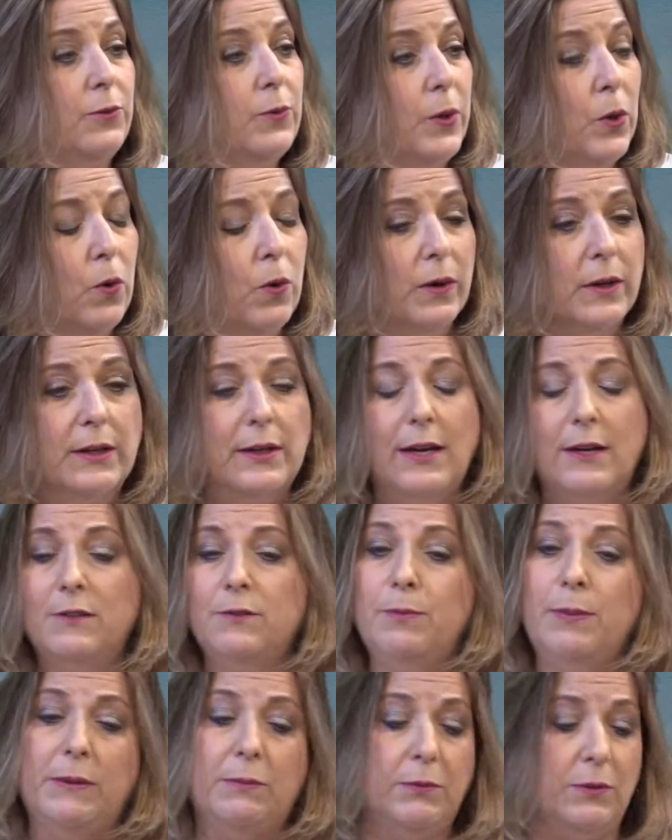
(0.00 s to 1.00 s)
We
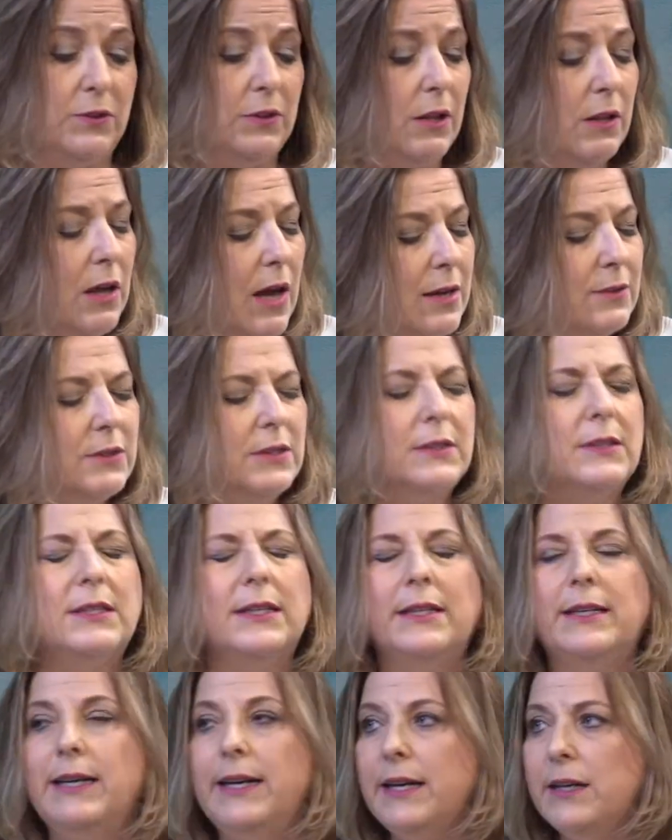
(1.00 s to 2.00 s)
organize people's closets
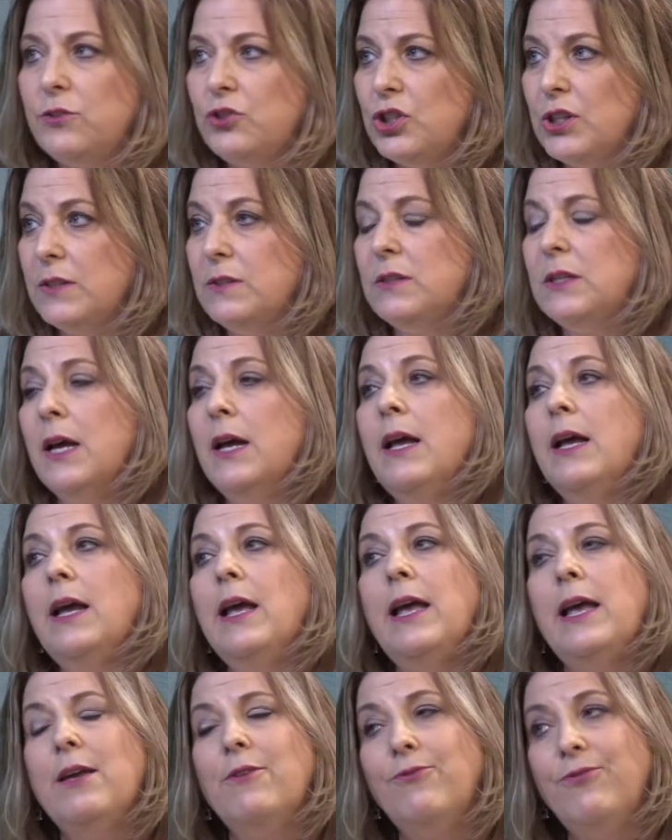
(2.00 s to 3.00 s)
and kitchens
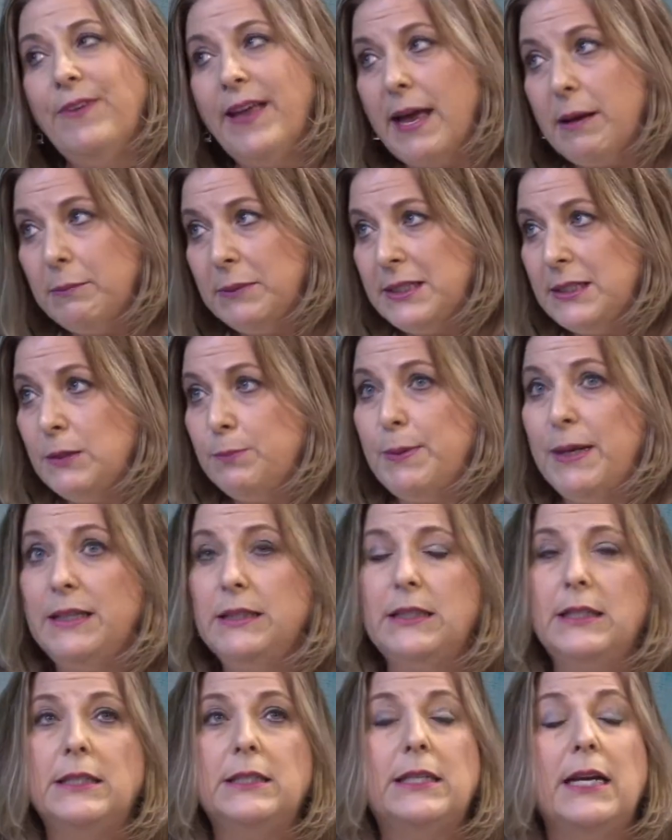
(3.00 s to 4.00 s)
and family
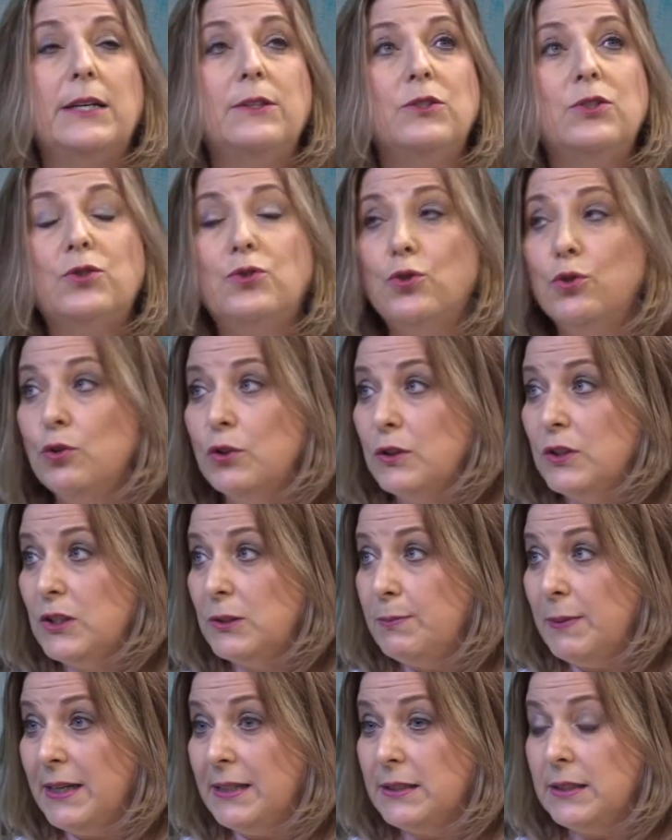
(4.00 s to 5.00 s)
spaces and storage
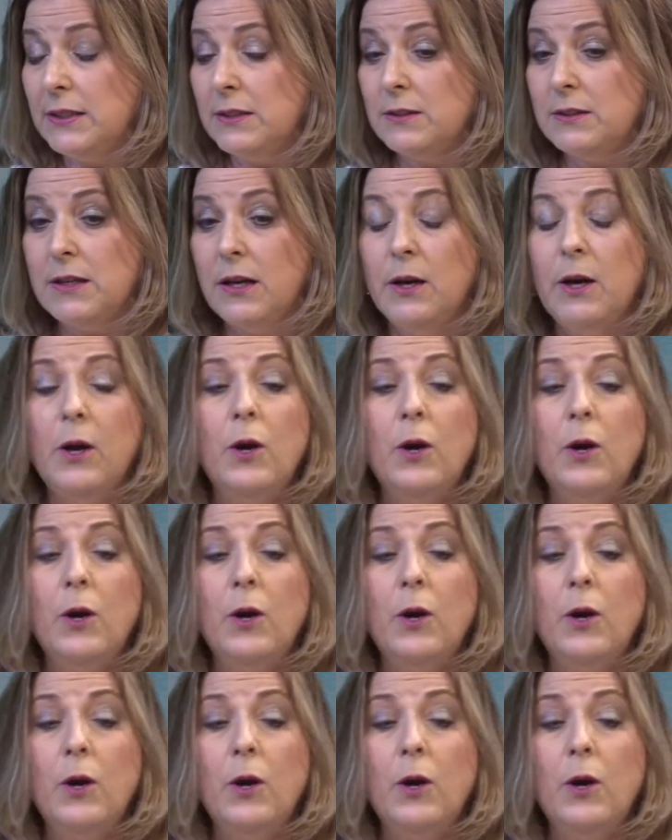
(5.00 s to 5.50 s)
spaces.